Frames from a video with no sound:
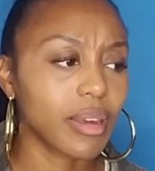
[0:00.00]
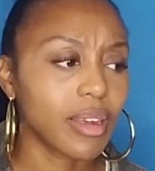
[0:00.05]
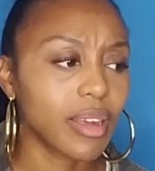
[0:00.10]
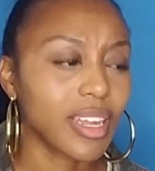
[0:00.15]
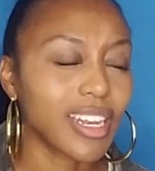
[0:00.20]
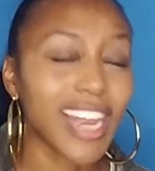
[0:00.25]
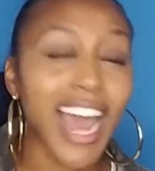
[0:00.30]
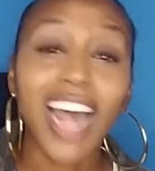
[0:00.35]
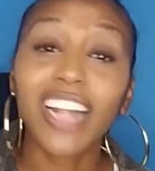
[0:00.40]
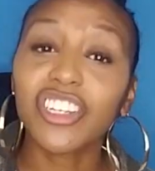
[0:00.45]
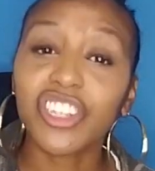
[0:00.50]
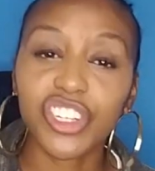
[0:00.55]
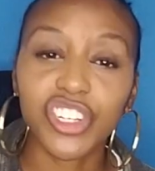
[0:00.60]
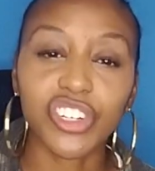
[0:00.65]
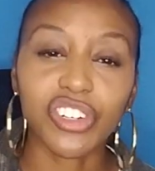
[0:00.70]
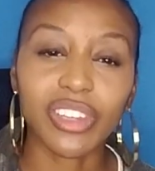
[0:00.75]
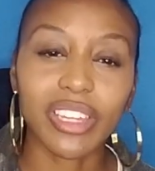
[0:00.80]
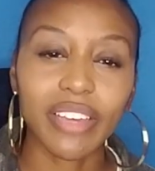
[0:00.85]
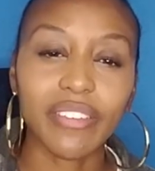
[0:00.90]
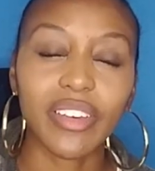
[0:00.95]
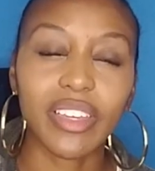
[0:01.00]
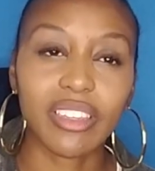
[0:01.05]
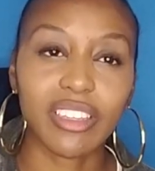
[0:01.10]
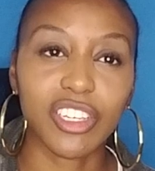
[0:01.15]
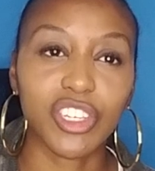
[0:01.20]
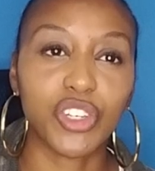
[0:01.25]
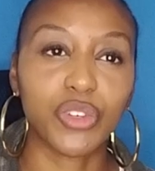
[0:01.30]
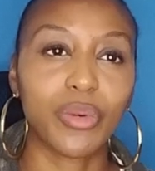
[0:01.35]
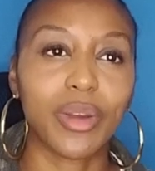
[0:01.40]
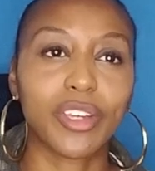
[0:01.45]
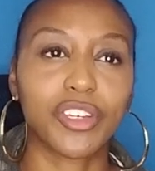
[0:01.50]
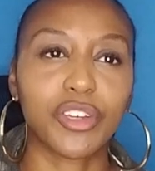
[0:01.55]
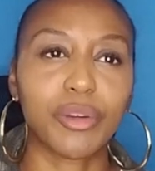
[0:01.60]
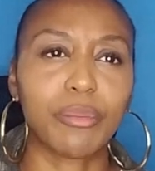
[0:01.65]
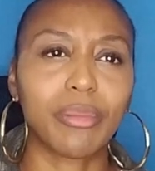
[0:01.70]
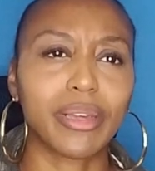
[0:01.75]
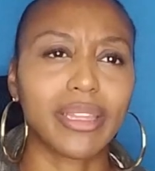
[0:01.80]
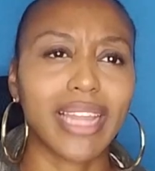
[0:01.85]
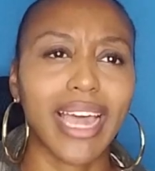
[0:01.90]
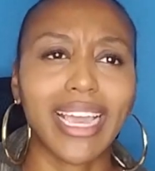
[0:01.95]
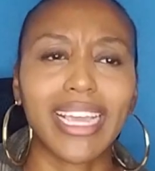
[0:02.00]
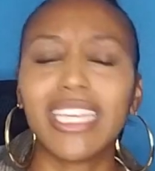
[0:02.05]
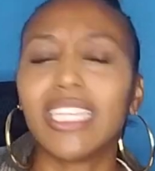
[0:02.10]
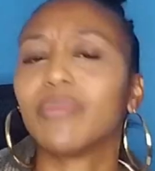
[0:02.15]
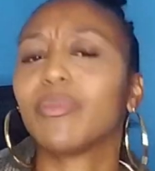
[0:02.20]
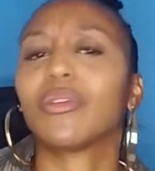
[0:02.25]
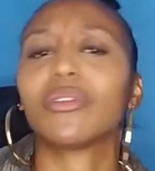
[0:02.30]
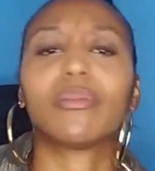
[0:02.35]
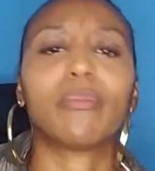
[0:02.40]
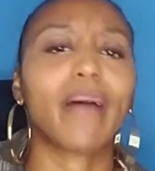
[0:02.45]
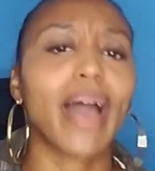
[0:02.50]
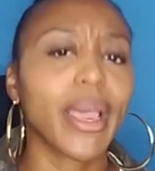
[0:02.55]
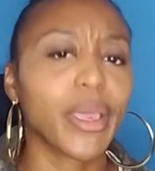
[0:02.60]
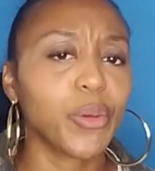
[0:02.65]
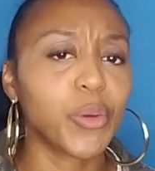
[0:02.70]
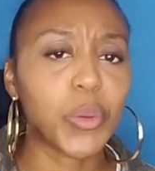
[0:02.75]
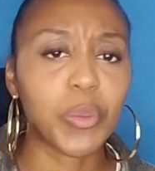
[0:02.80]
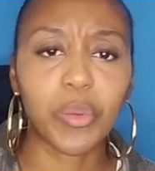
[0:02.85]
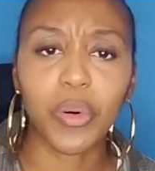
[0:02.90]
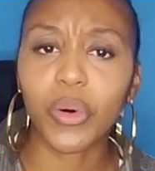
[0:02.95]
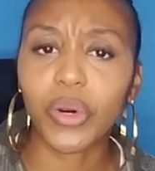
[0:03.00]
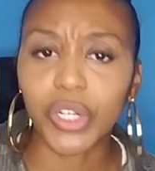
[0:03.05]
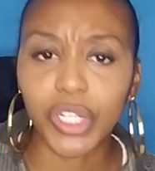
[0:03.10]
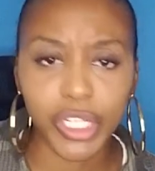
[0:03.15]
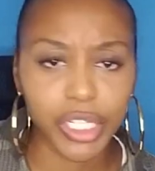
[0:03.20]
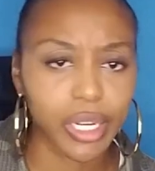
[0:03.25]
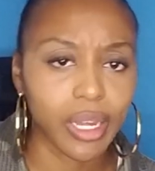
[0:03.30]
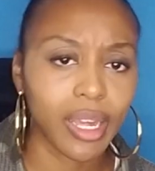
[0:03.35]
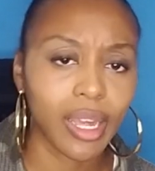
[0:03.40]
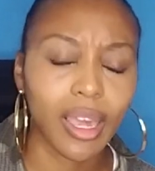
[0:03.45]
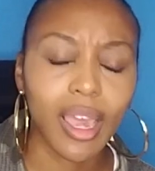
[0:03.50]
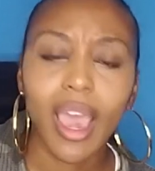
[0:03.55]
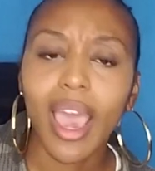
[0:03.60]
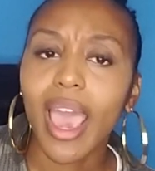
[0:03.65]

not just your living situation, but like he's supposed to buy you a Porsche